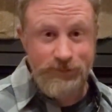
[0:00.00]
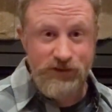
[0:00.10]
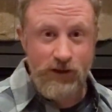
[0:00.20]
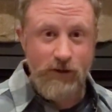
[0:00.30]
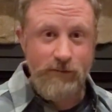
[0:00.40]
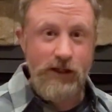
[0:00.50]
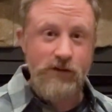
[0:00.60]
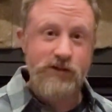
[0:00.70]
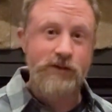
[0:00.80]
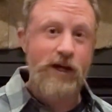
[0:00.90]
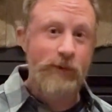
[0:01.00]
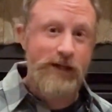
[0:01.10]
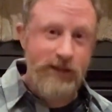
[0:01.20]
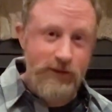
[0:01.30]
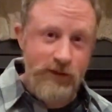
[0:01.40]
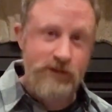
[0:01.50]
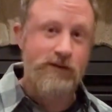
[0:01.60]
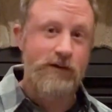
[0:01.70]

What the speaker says: So, still not ridiculous.